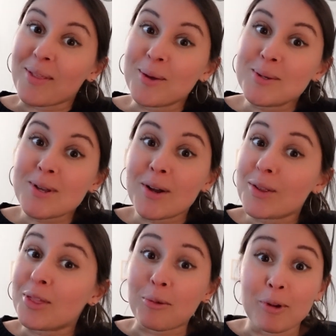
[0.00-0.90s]
those
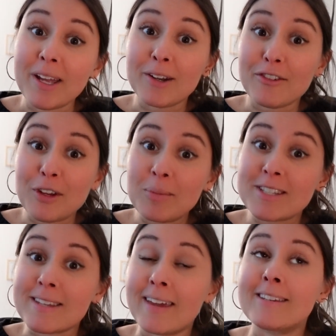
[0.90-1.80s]
are 3 interview
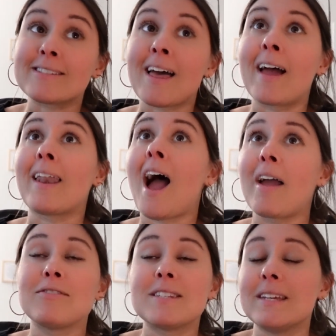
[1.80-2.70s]
mistakes that
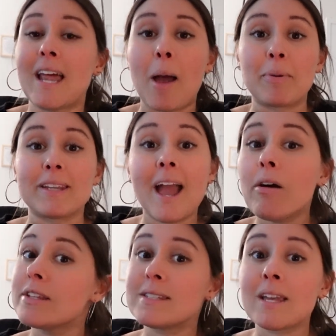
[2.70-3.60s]
I've seen happen
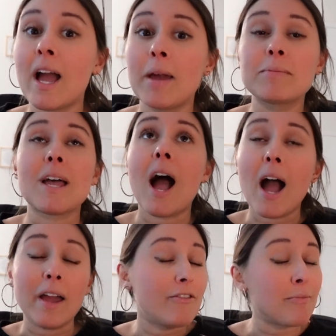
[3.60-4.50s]
countless times.
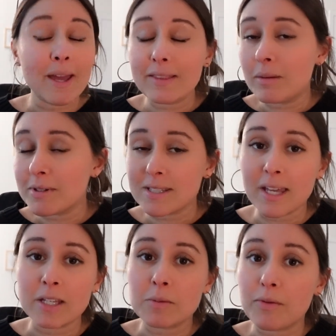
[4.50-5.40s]
I've made the
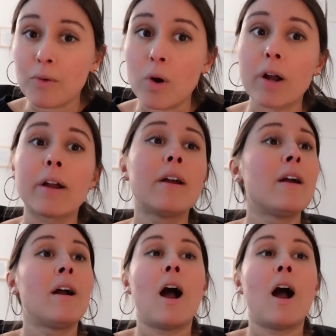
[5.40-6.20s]
mistakes before.